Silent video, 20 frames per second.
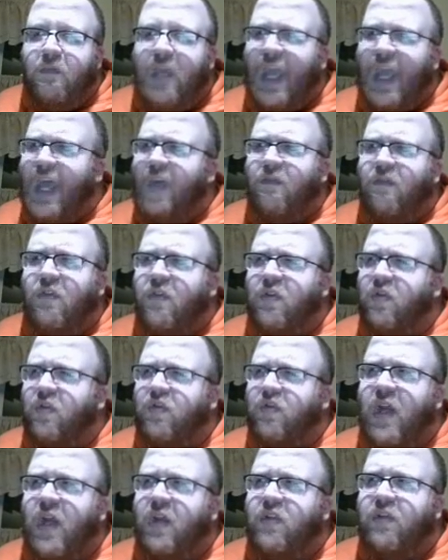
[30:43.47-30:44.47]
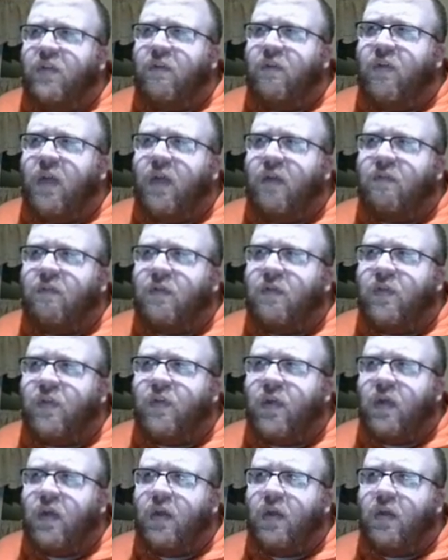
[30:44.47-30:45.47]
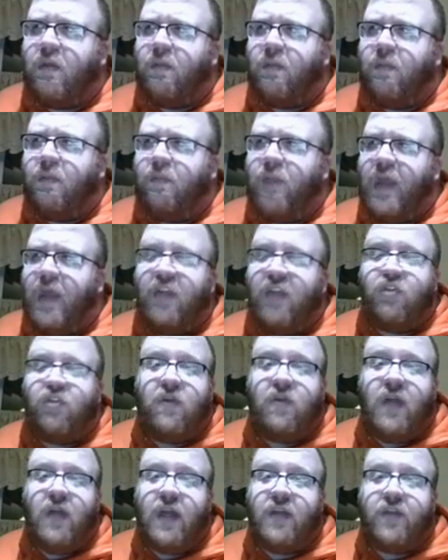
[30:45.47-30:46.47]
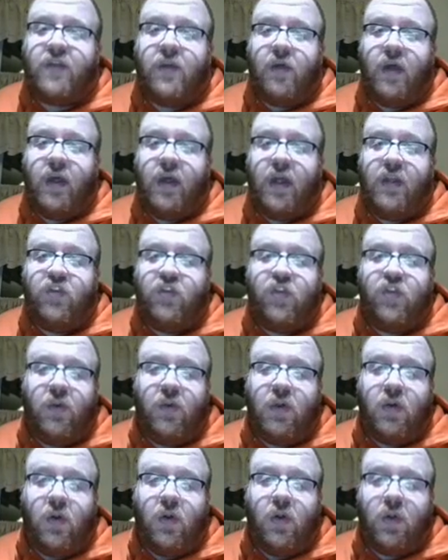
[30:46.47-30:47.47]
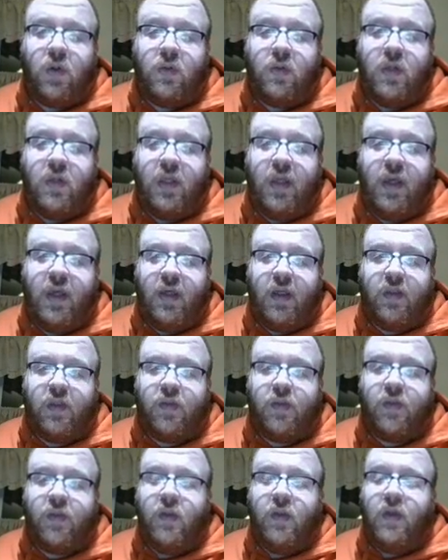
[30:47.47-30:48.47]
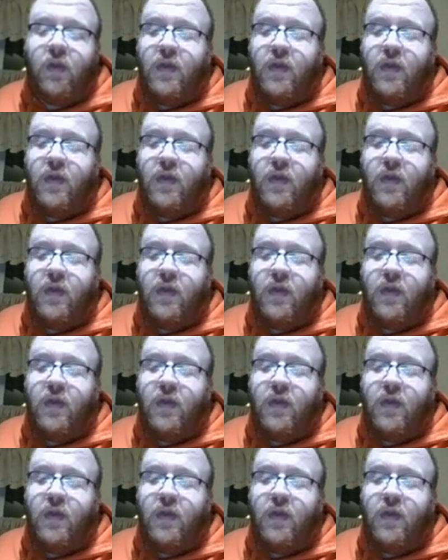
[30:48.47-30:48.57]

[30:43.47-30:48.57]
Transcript: yeah, I have tons of favorites. Andrew Dice Clay, Joey Coco Diaz,